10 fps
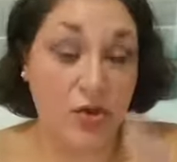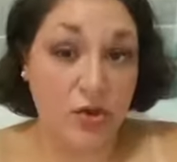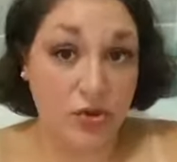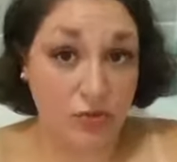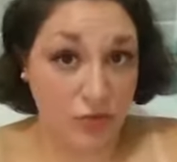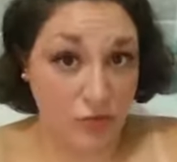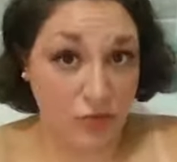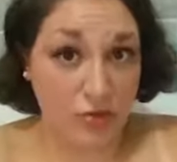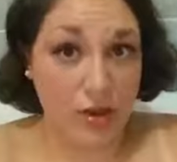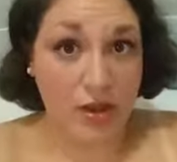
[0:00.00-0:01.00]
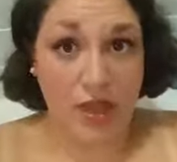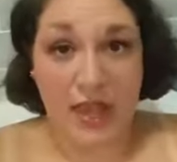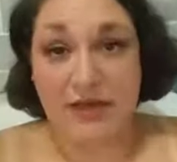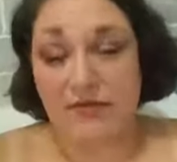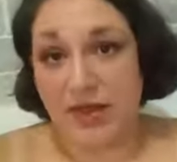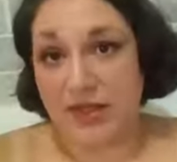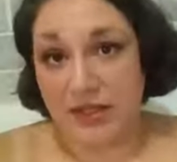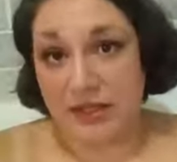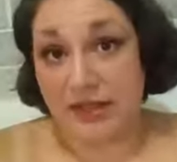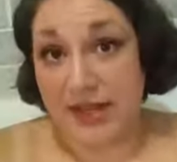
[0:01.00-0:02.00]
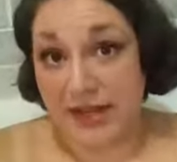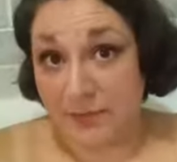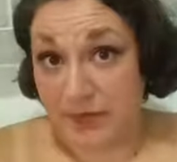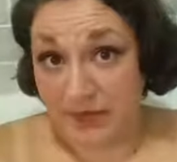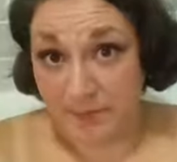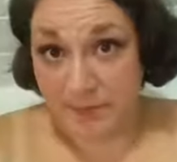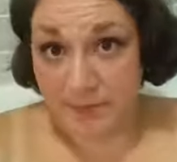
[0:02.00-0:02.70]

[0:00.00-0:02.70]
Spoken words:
you have violated the NAP.